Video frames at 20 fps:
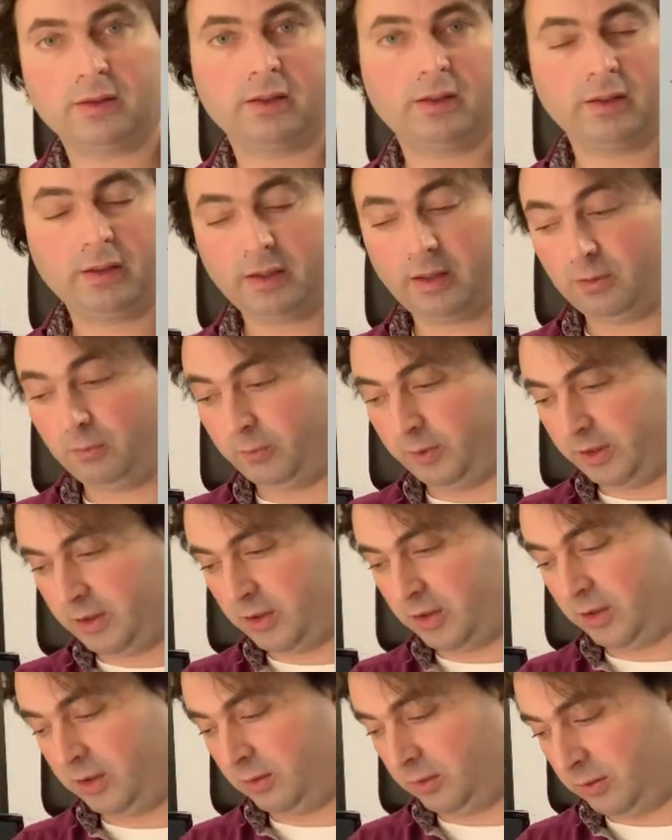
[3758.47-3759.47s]
in
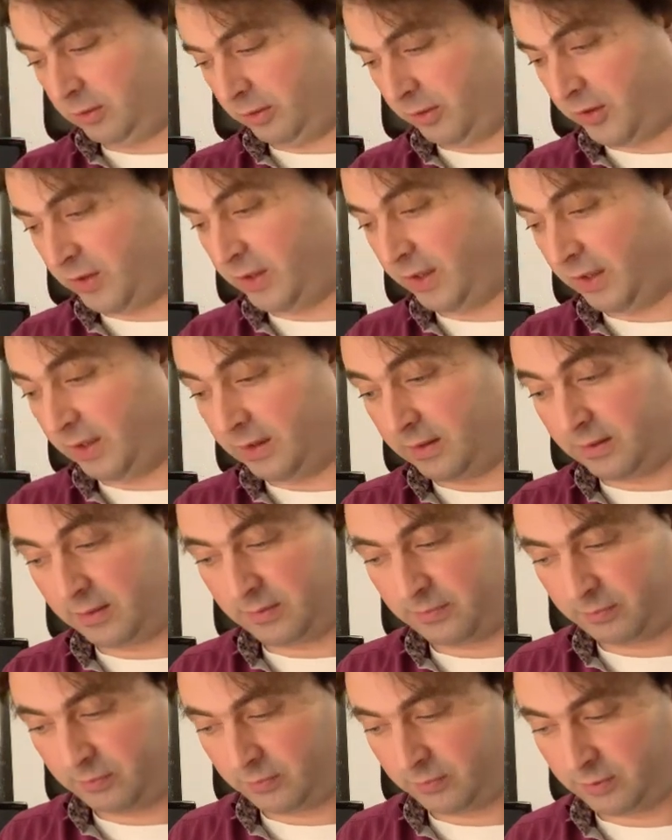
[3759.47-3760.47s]
which your state
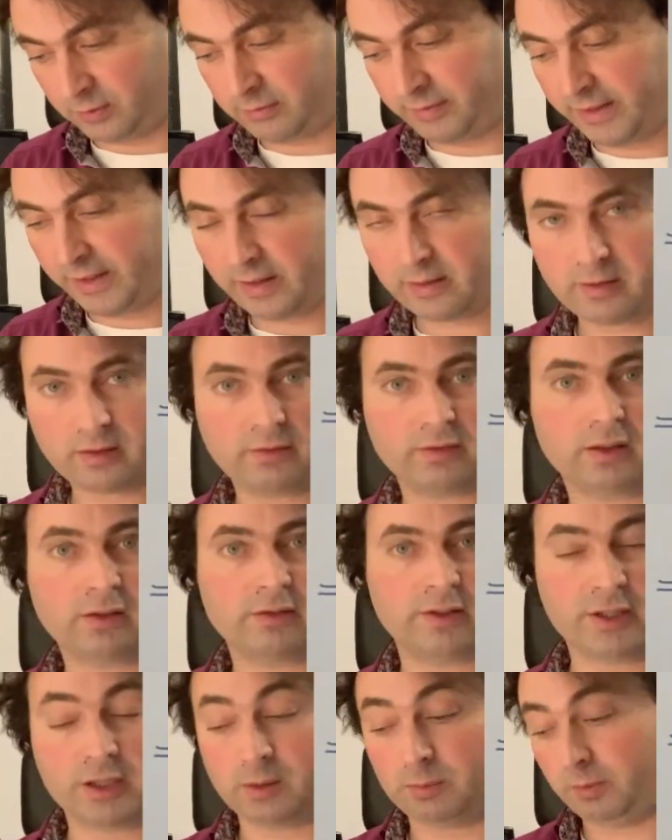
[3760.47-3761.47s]
created with
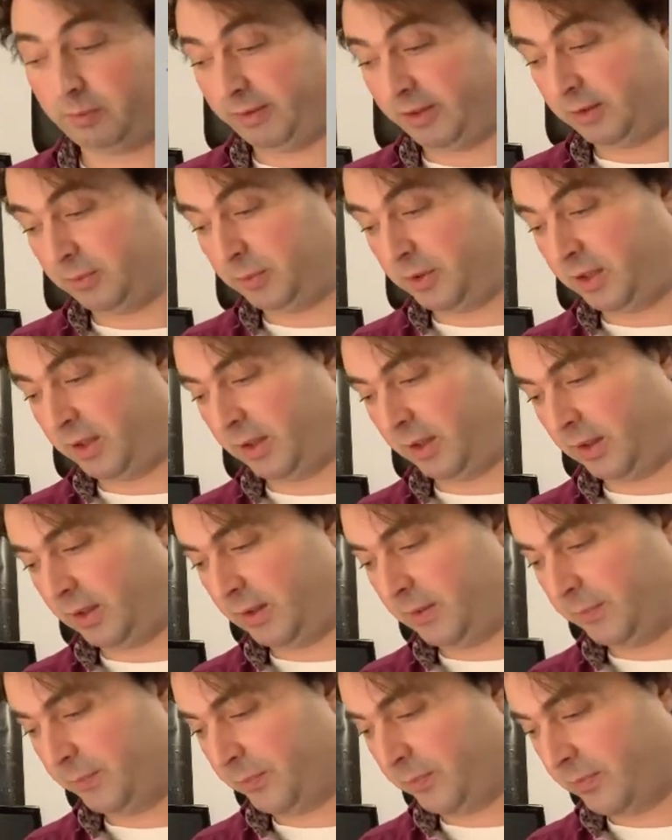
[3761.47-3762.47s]
crystal momentum k
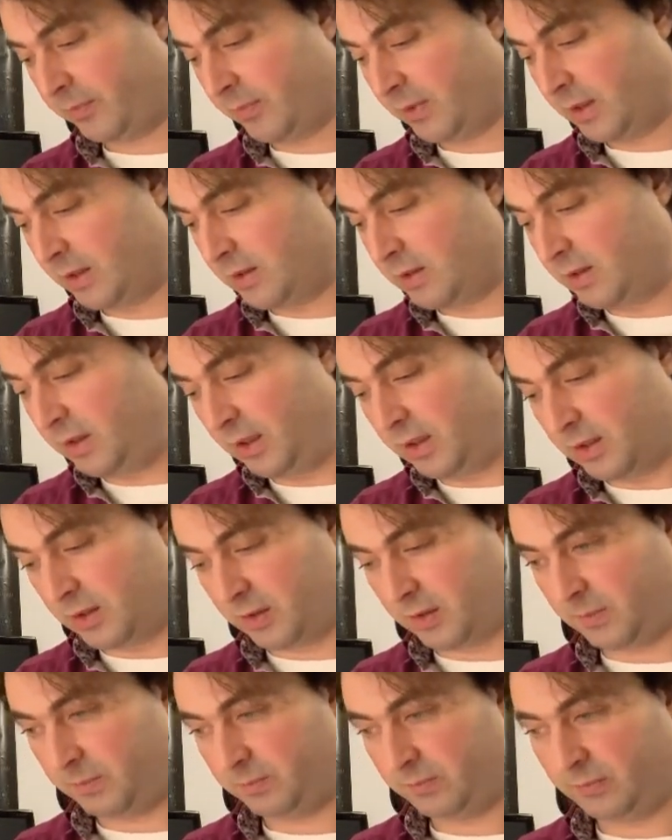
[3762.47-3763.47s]

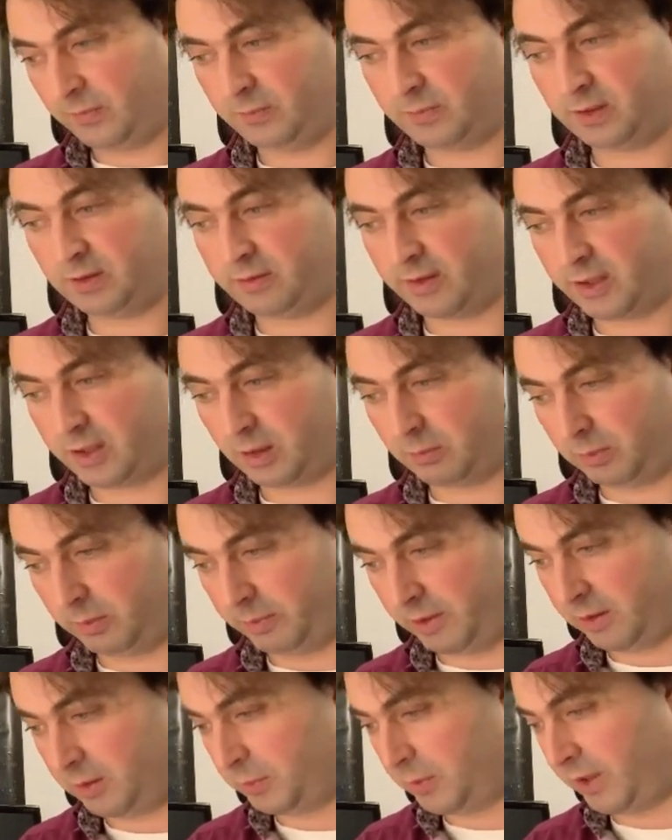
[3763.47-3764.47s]
stays with crystal
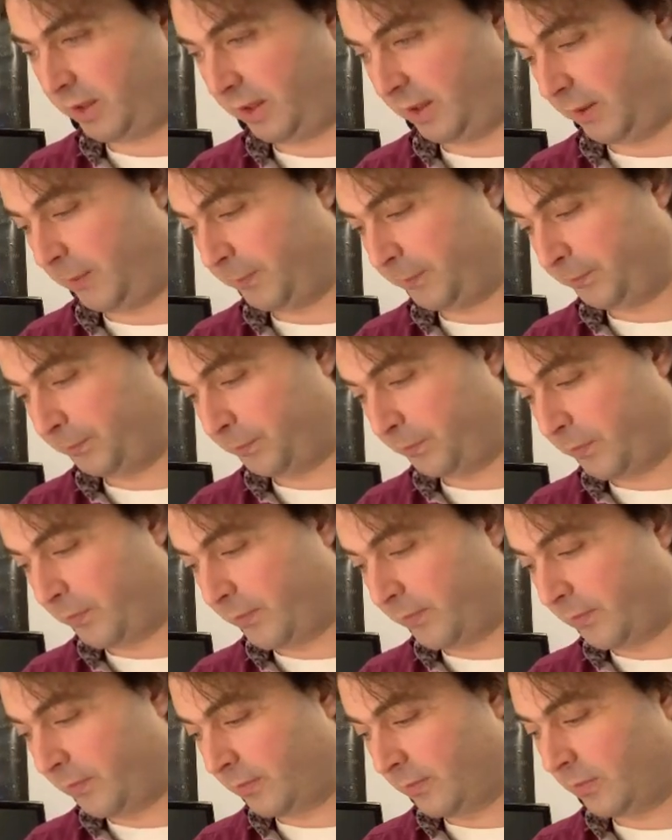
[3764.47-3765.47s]
momentum k.
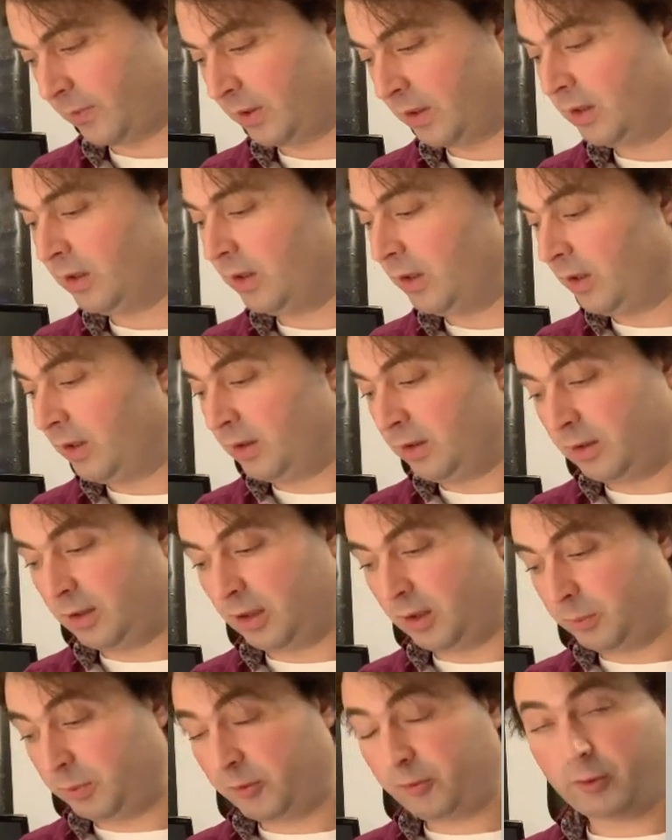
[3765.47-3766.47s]
Now,
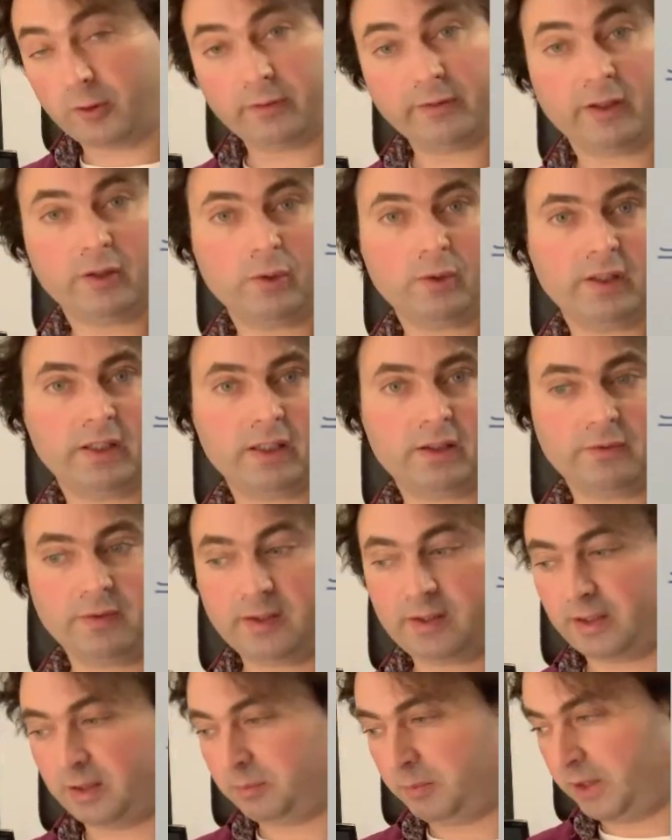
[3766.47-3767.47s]
before we do that, we
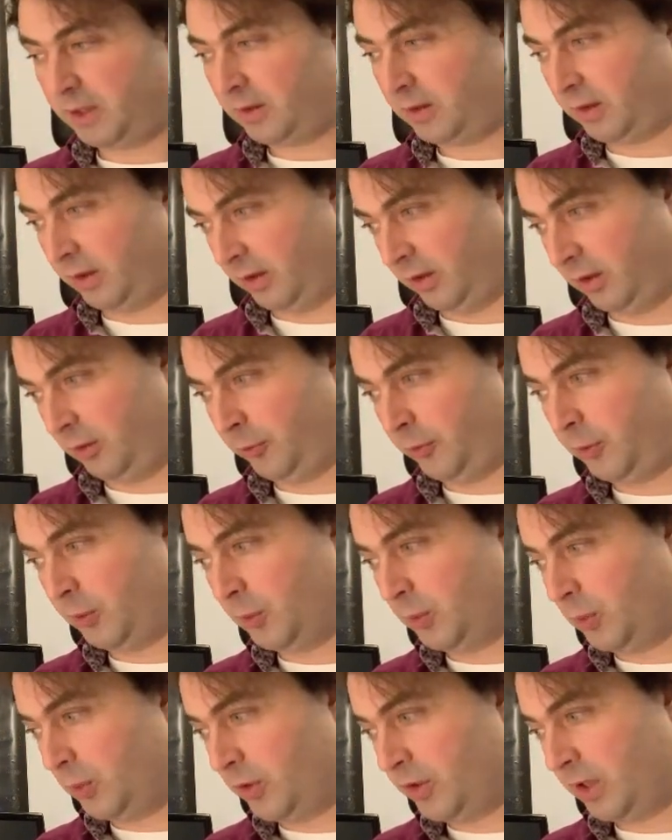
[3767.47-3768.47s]
can make a
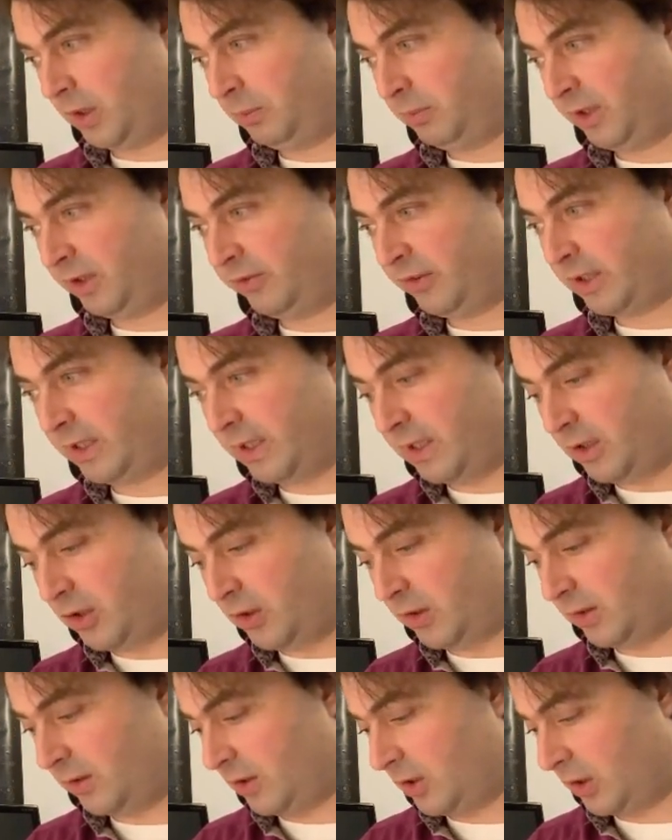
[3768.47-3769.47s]
few
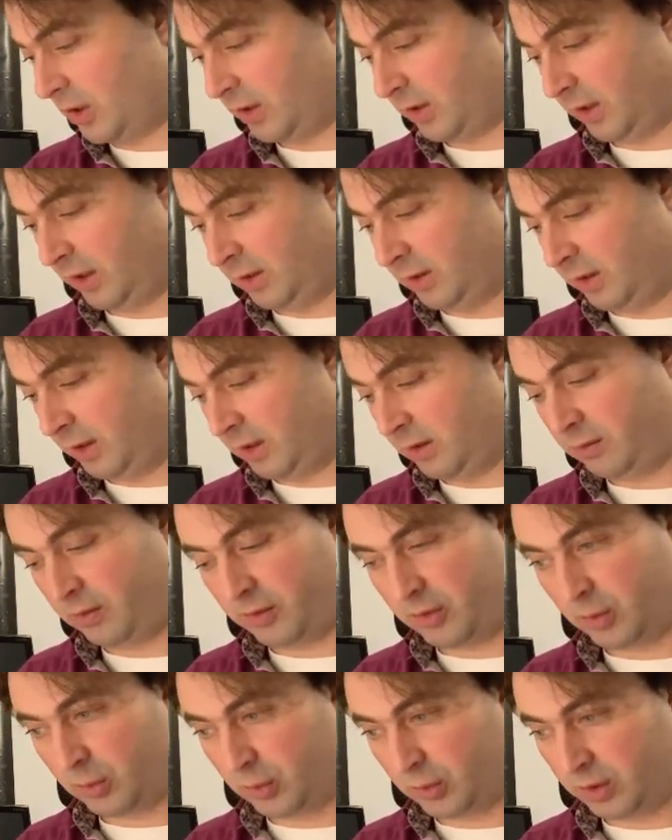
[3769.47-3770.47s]
simplifications and
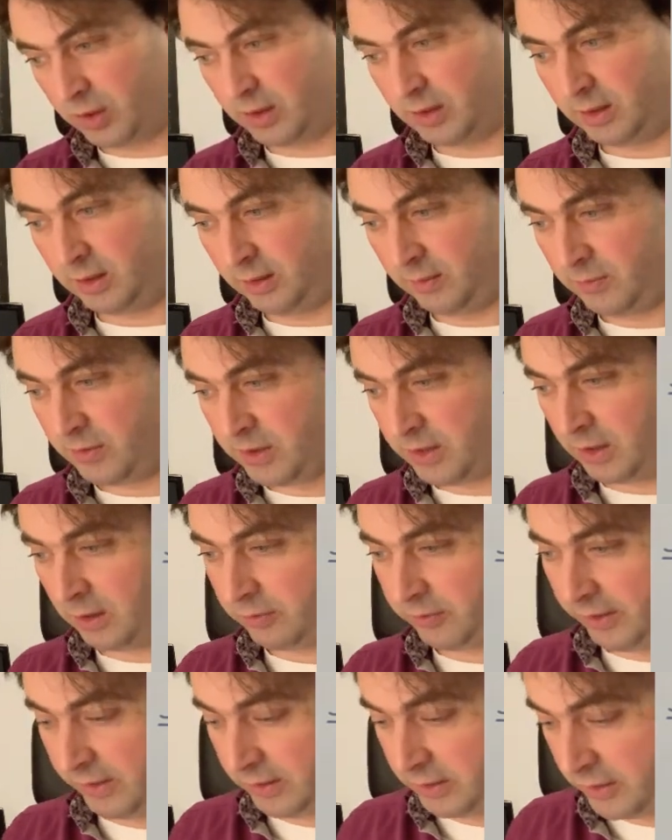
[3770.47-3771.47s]
introduce the
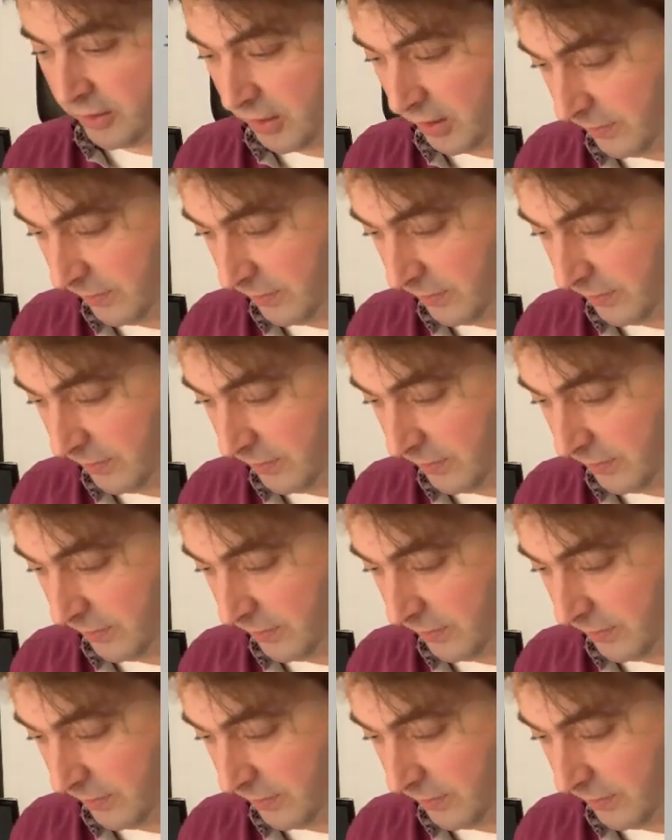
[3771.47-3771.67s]
self-energy.